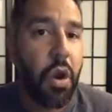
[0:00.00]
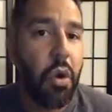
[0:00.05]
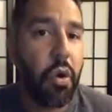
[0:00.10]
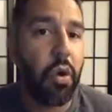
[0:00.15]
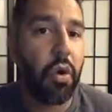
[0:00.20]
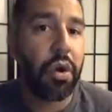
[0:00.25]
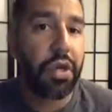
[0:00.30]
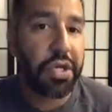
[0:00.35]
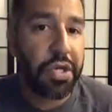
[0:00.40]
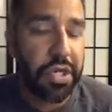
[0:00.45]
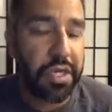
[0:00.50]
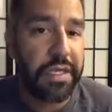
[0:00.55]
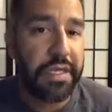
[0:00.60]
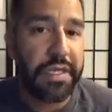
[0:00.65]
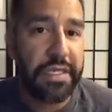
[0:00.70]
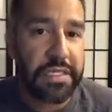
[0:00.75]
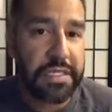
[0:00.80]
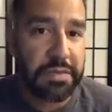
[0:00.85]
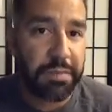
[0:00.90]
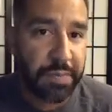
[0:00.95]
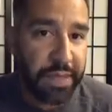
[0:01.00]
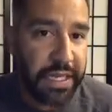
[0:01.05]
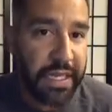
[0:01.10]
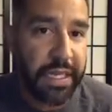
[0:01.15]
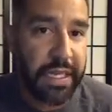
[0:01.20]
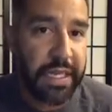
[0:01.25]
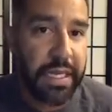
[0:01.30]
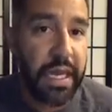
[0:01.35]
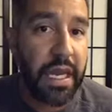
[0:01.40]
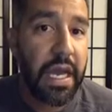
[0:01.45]
or could this
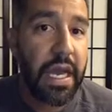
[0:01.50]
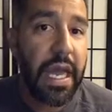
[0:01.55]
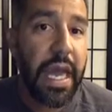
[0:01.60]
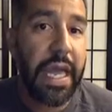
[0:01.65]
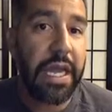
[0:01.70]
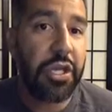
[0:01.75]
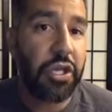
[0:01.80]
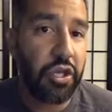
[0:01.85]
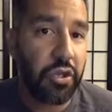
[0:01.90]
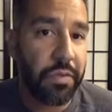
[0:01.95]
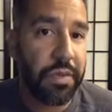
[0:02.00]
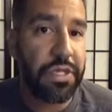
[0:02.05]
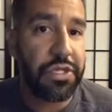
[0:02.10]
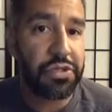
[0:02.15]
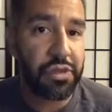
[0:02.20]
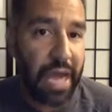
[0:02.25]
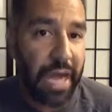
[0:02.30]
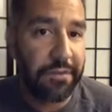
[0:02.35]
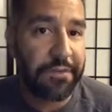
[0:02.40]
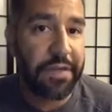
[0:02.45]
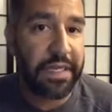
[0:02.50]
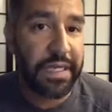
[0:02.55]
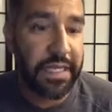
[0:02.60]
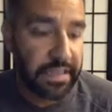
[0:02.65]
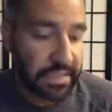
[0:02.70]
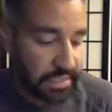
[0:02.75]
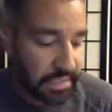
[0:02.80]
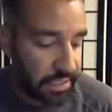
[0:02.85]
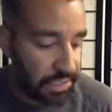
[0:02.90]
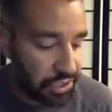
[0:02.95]
be a human
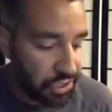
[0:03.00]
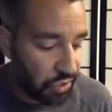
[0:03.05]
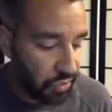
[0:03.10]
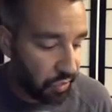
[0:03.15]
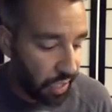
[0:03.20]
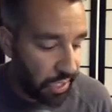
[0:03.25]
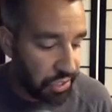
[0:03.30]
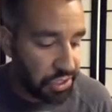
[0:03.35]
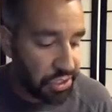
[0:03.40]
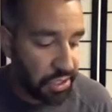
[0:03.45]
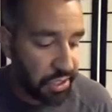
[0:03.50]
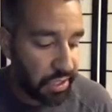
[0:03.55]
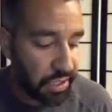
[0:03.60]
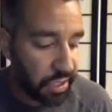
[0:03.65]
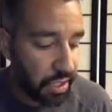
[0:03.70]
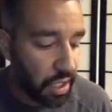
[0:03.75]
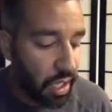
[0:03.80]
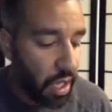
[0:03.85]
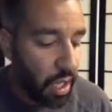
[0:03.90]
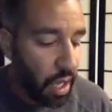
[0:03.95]
trafficking situation?